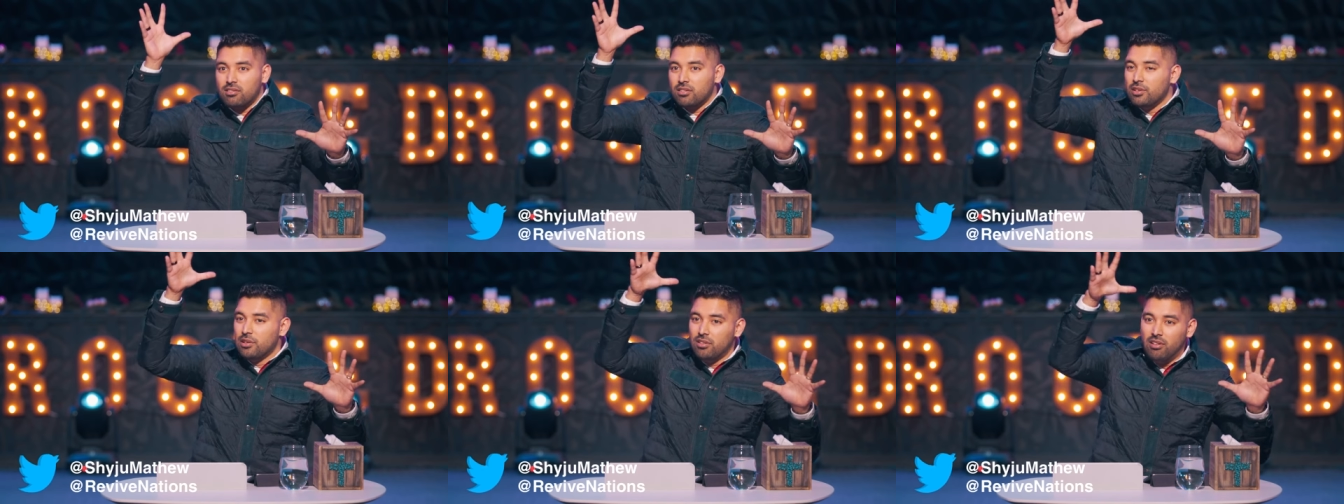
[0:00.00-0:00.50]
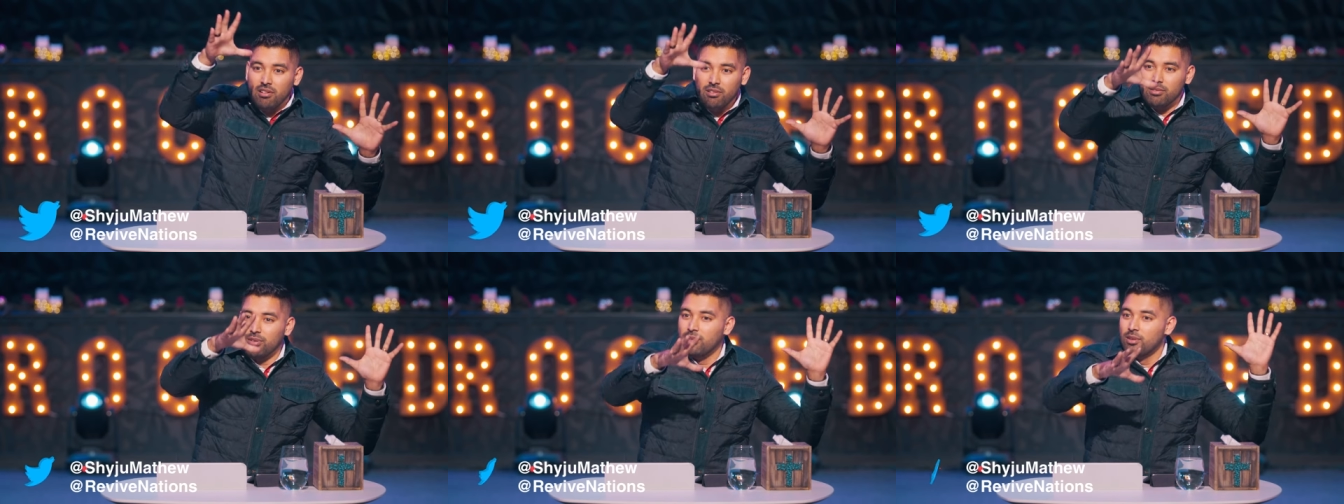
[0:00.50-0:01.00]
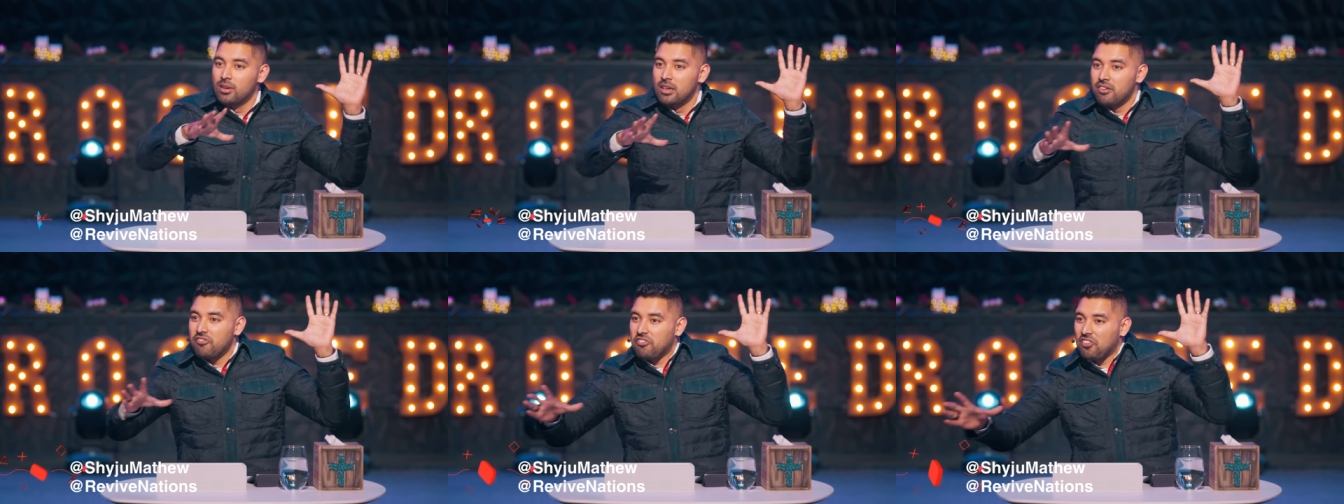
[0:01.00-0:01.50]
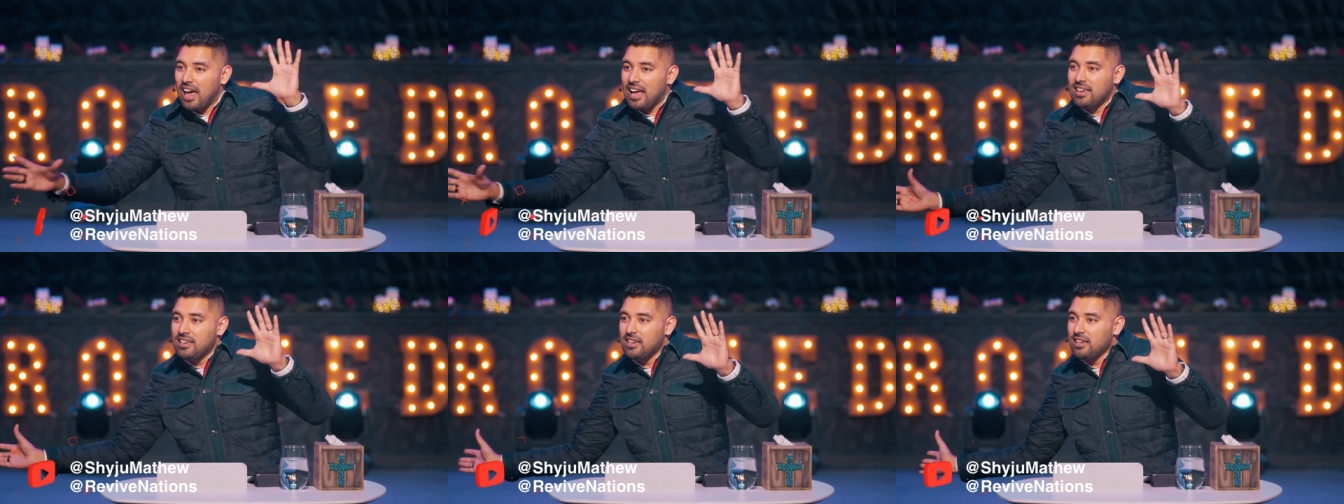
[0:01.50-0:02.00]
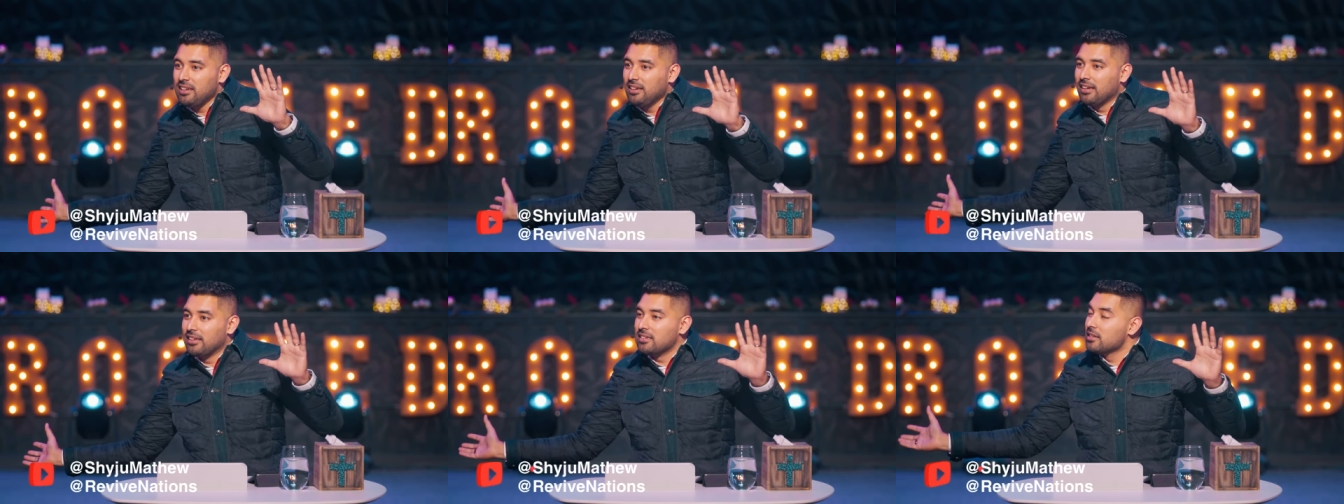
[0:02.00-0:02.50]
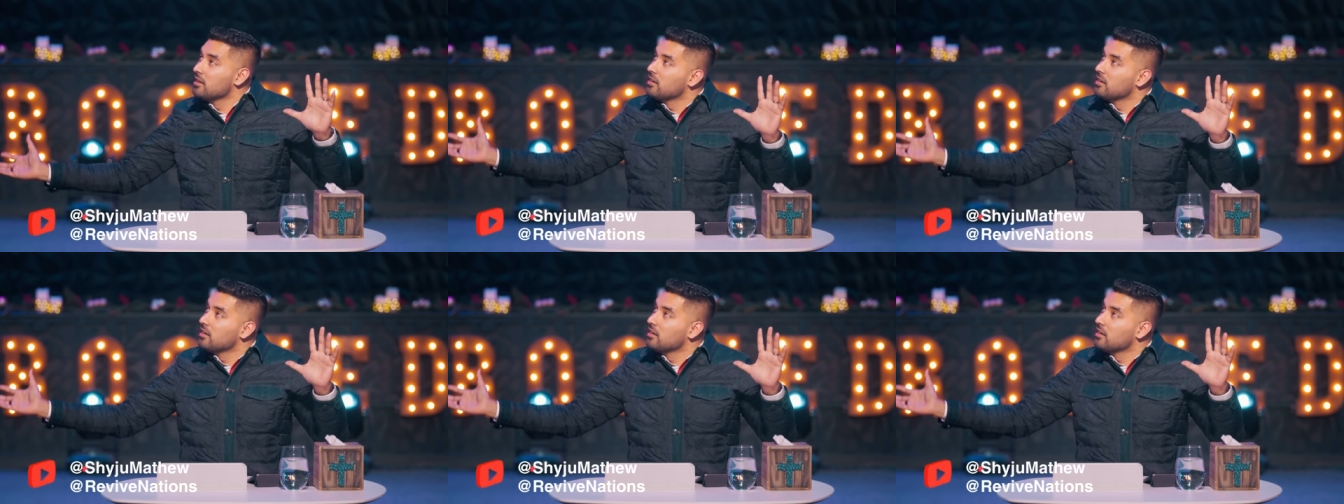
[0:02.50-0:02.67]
you know, flying and